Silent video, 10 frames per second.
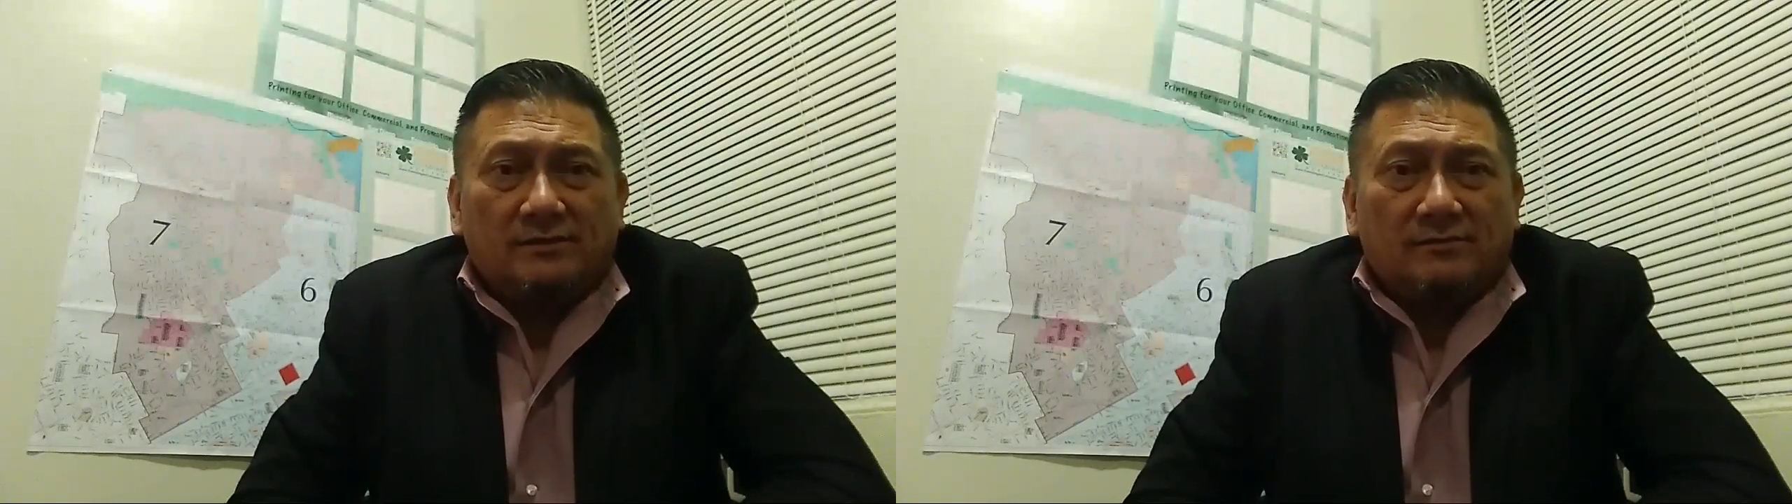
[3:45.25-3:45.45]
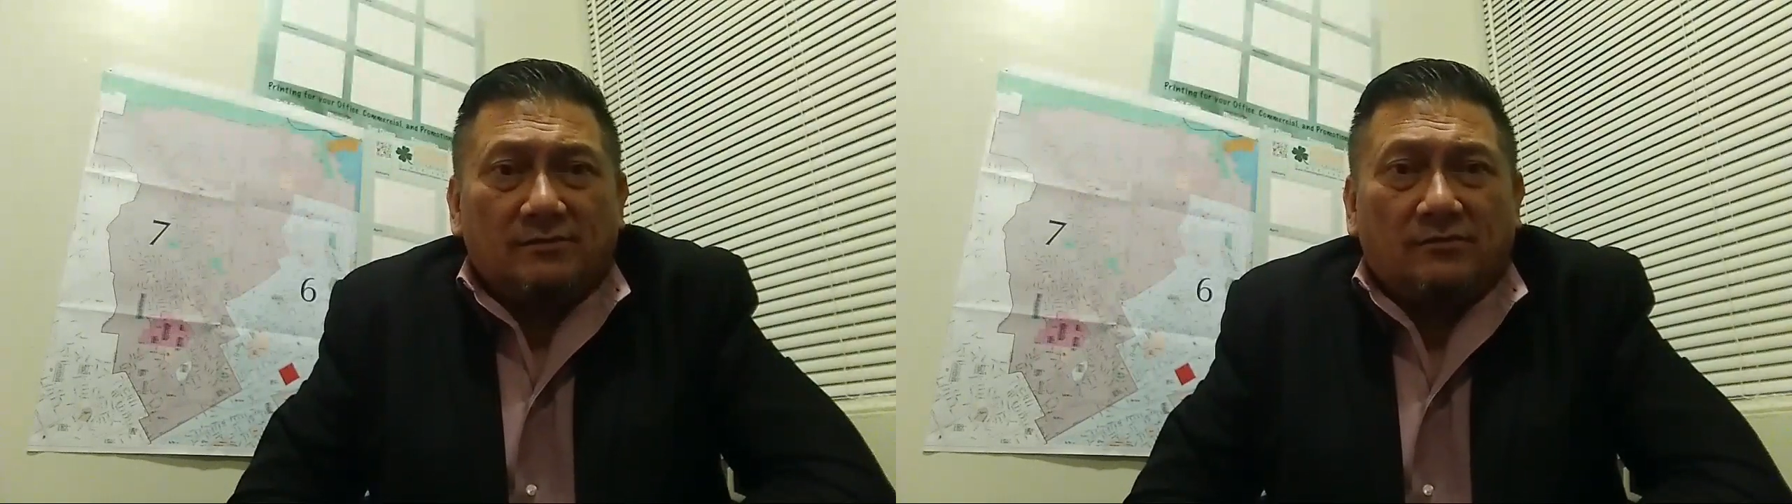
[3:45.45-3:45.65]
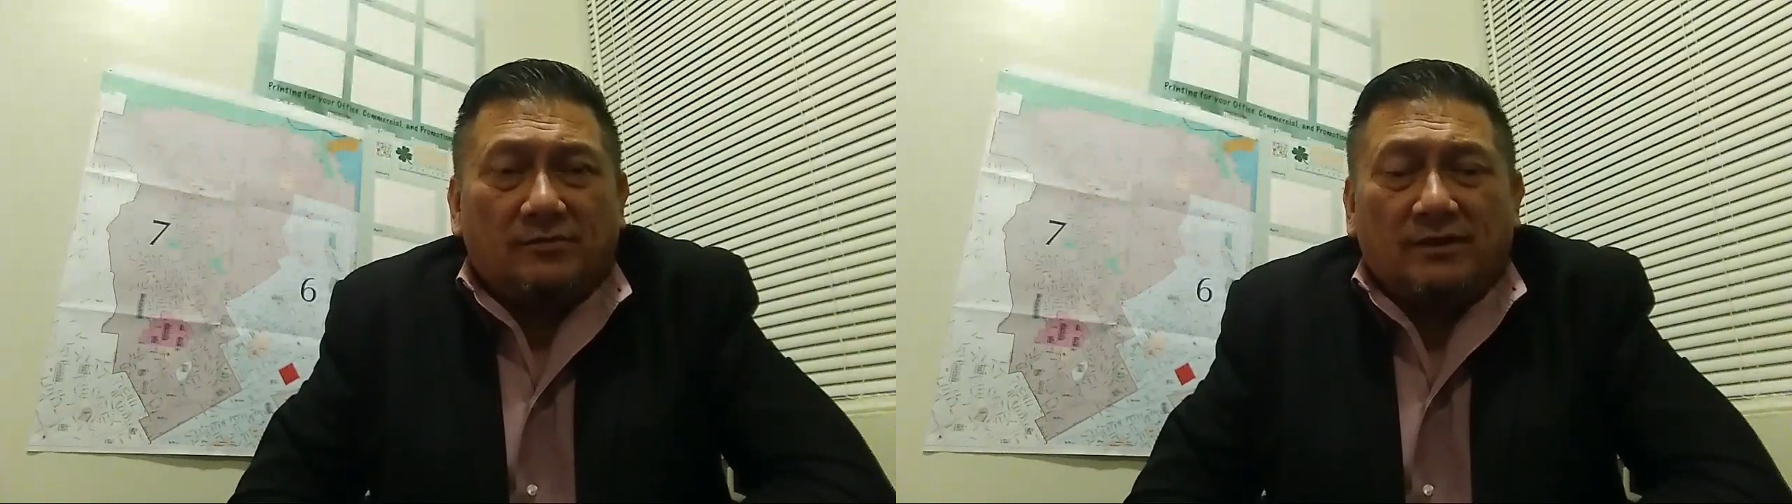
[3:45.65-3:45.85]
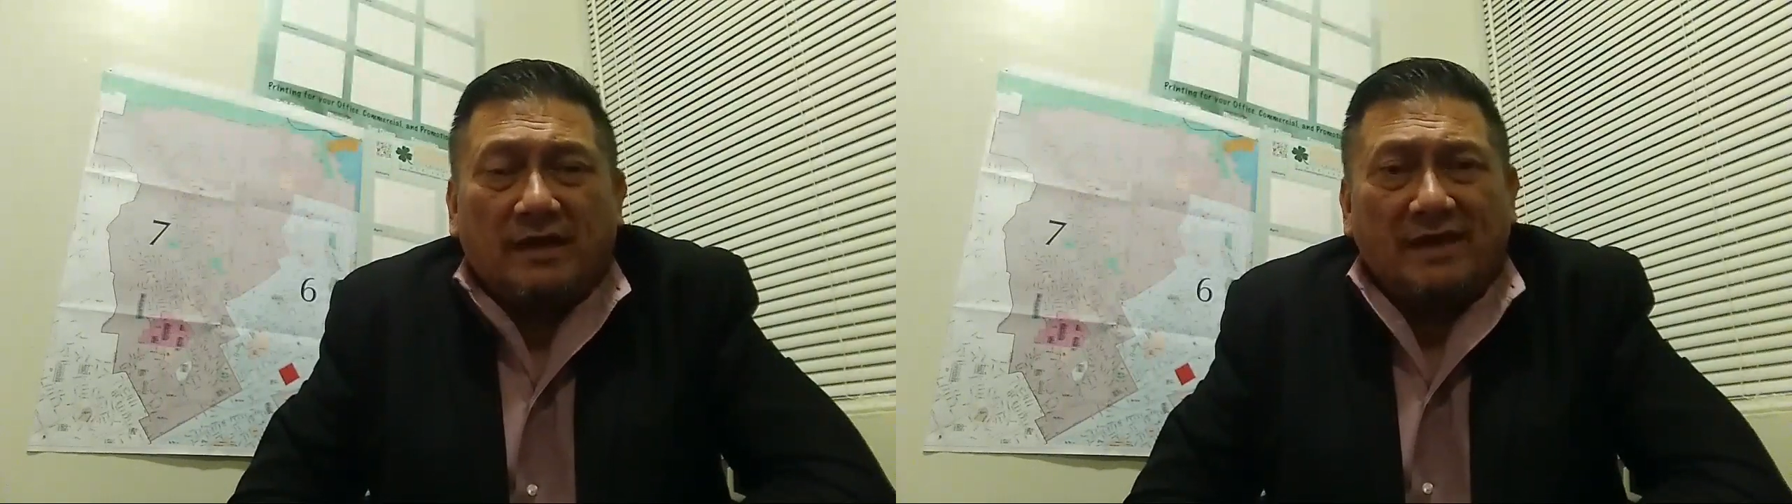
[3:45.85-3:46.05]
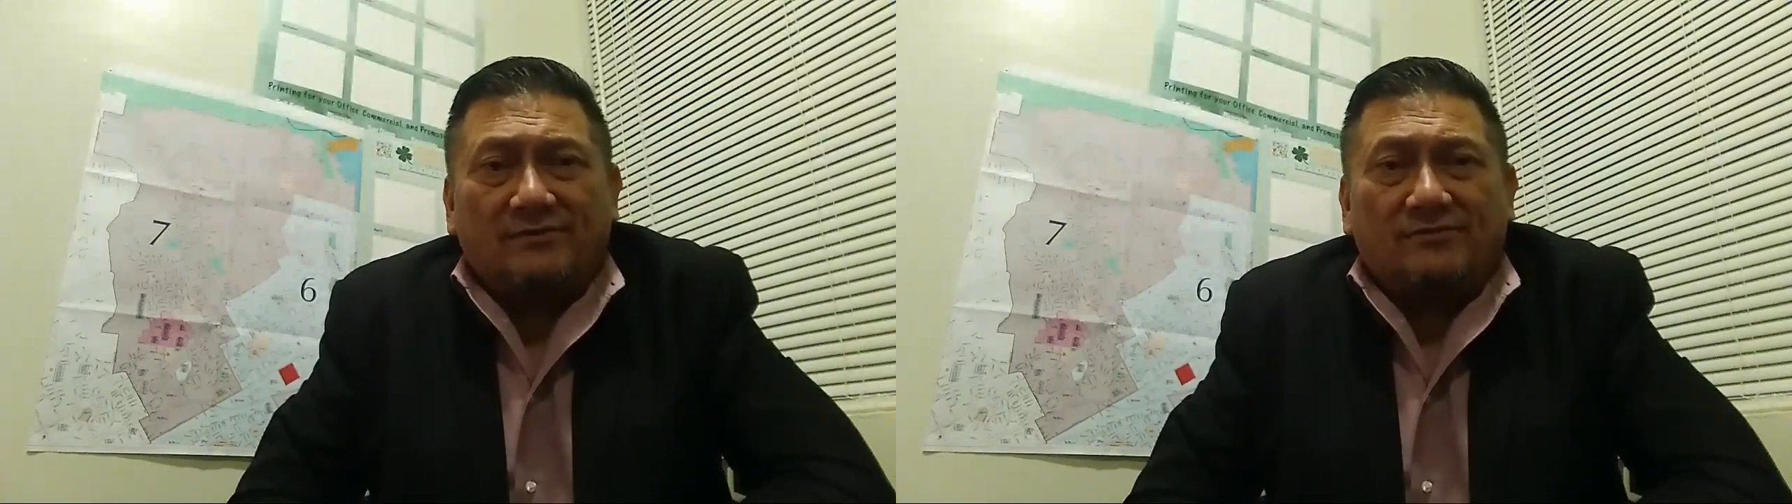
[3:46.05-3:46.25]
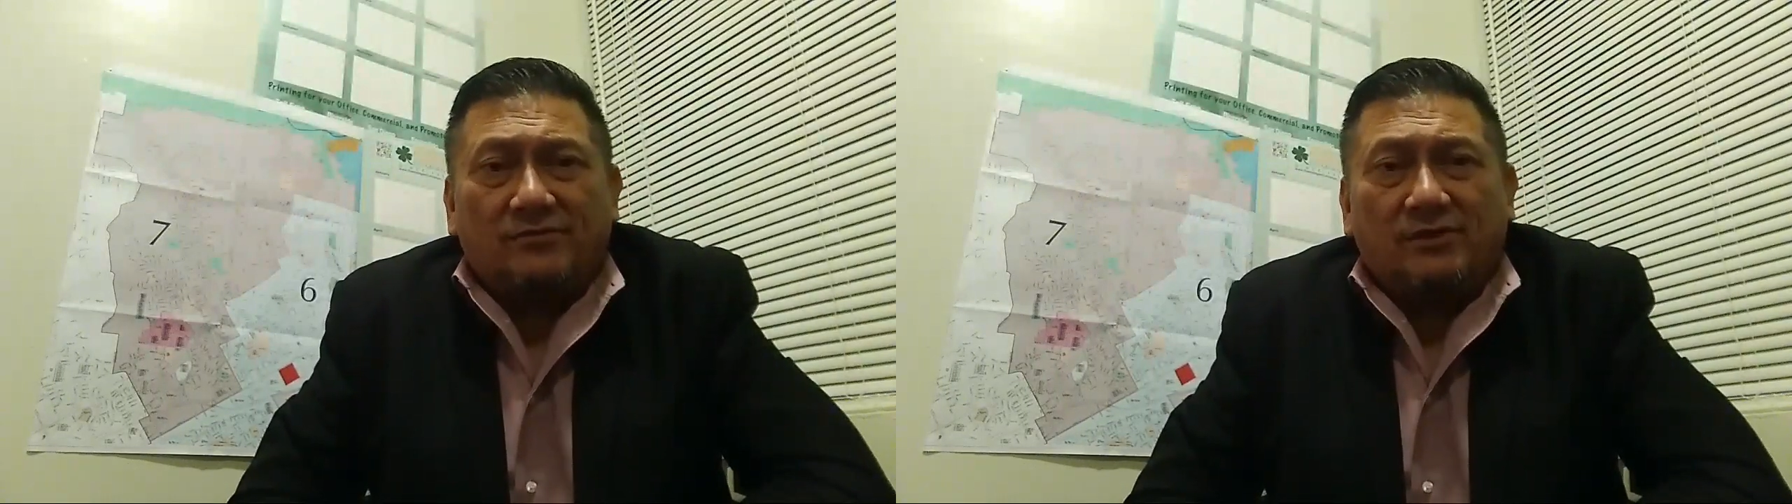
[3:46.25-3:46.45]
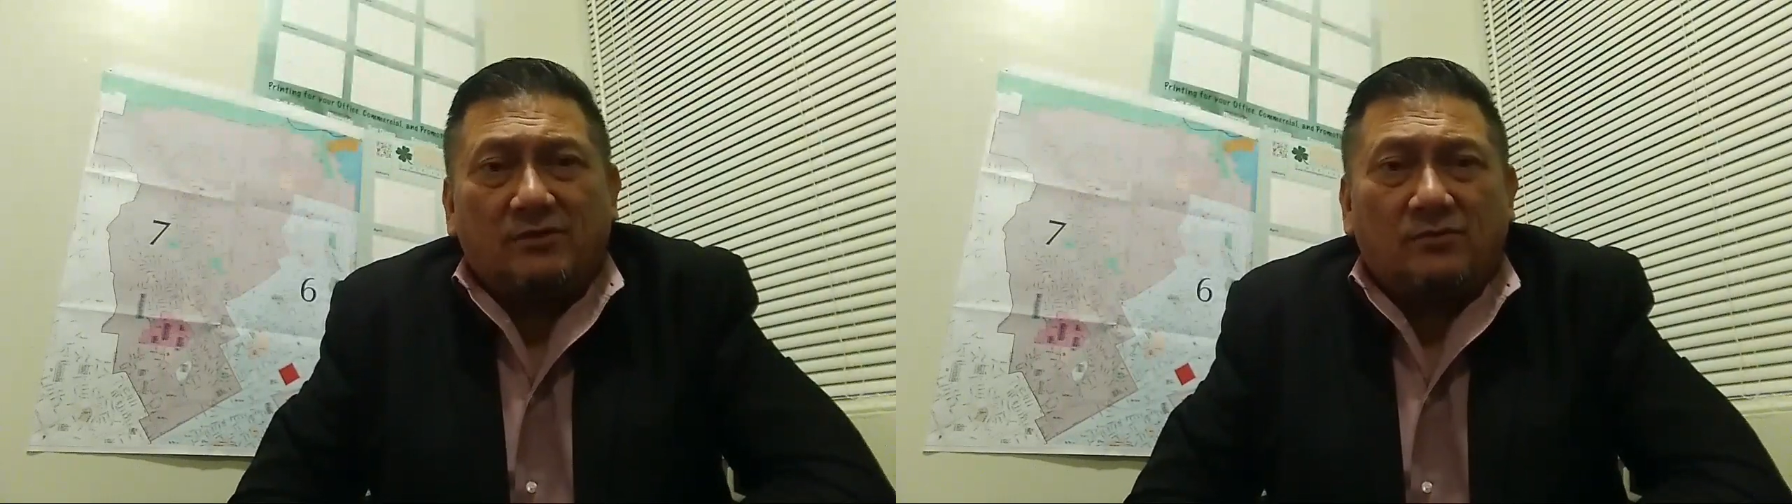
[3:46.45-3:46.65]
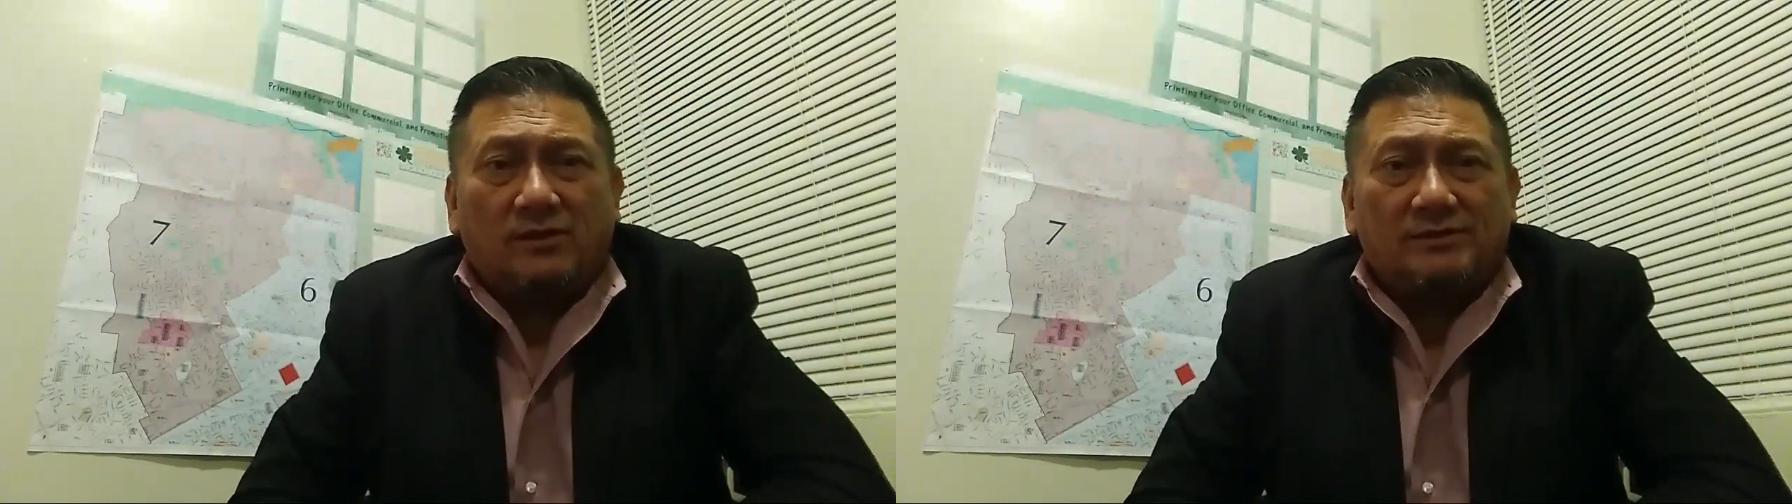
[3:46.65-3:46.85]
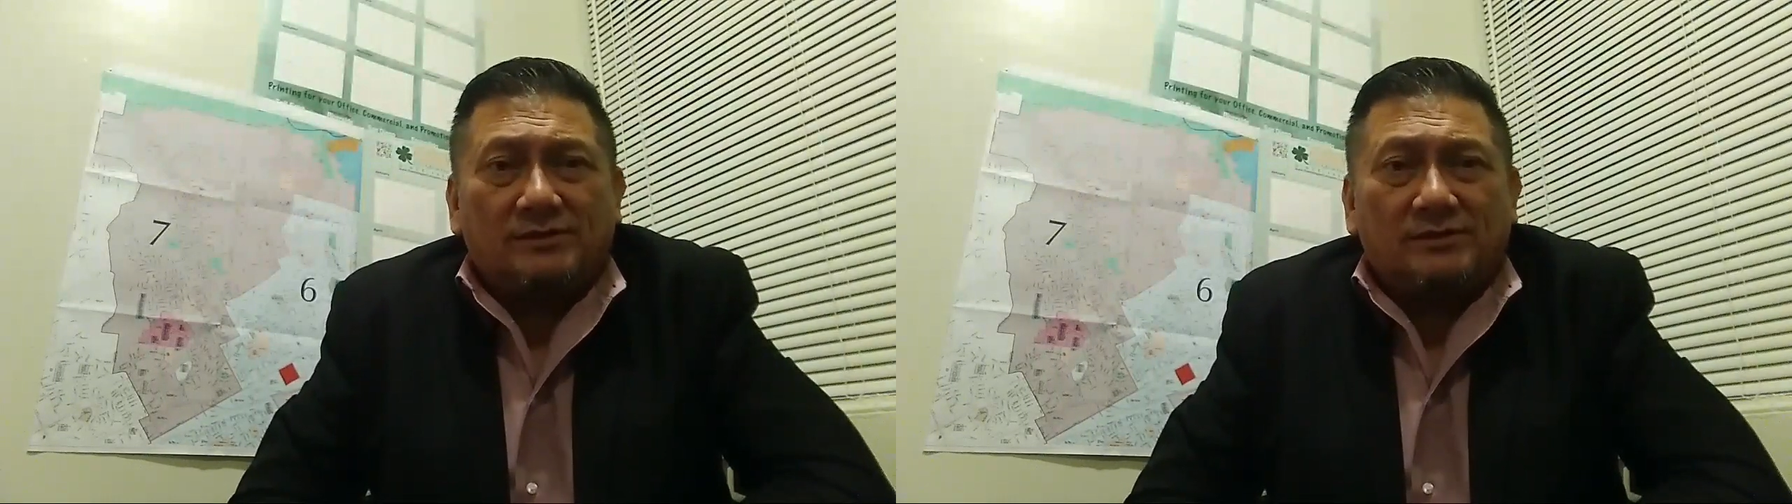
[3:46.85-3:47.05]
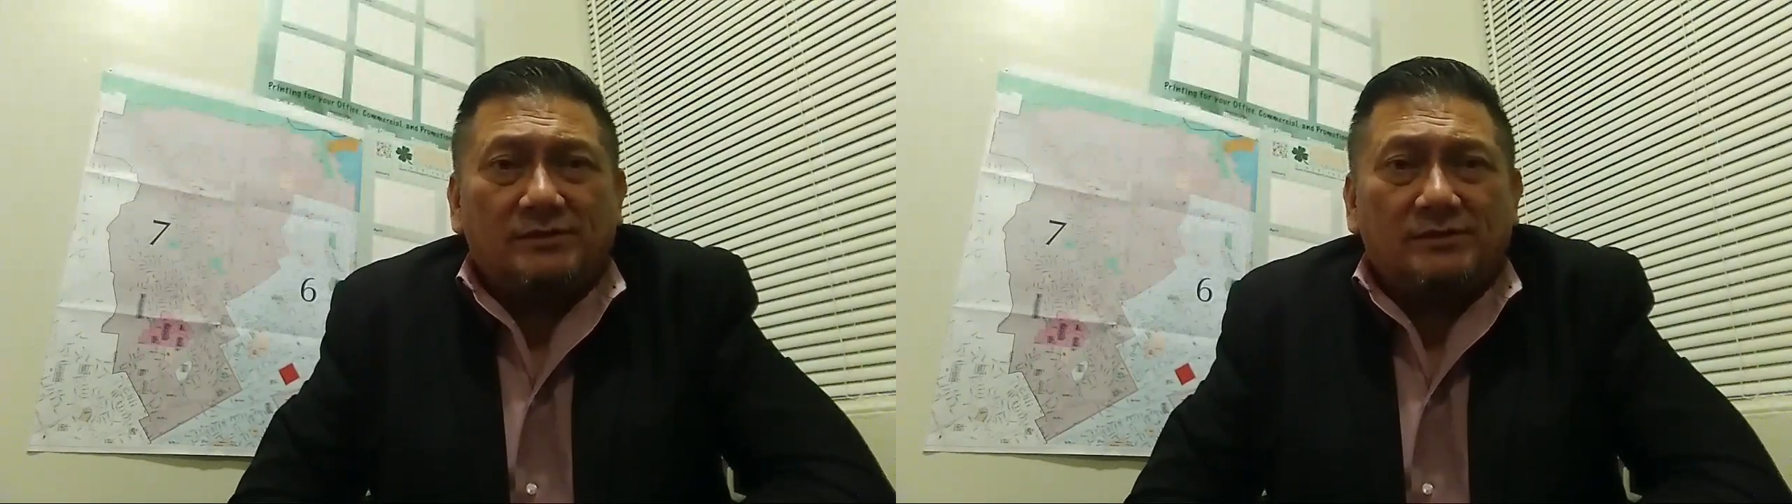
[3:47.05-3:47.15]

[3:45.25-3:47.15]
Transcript: Before answering any questions,